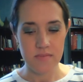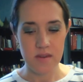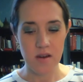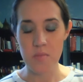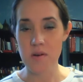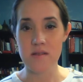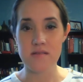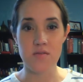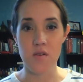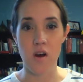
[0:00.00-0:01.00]
There are
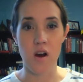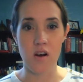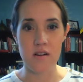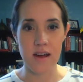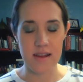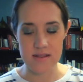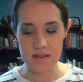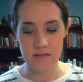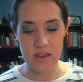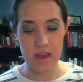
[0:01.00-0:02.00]
prayers for all kinds
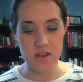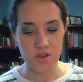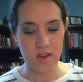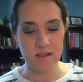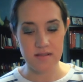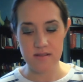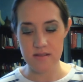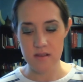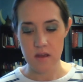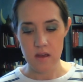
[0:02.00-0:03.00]
of
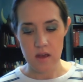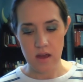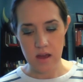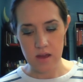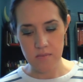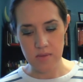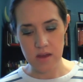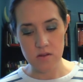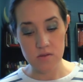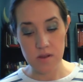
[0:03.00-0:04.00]
occasions, um,
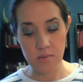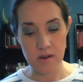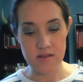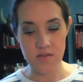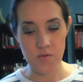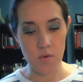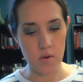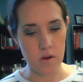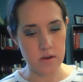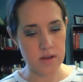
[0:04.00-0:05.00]
including prayers
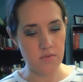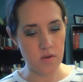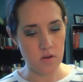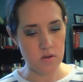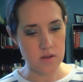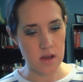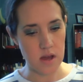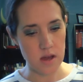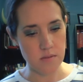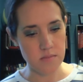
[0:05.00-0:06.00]
for difficult
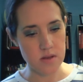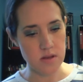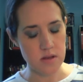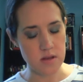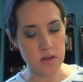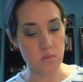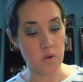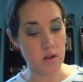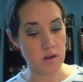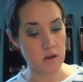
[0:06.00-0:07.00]
times. Let's see,
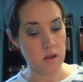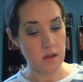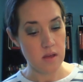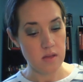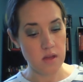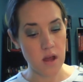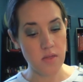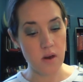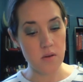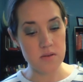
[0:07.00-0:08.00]
one that I
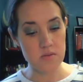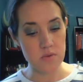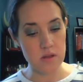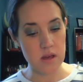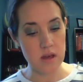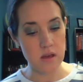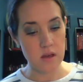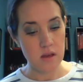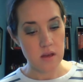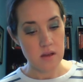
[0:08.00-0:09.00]
thought was really
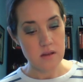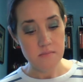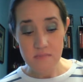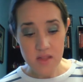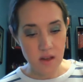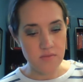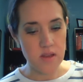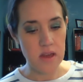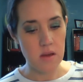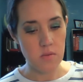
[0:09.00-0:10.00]

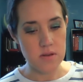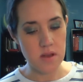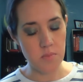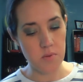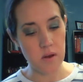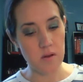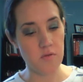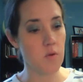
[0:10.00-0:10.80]
lovely was a prayer for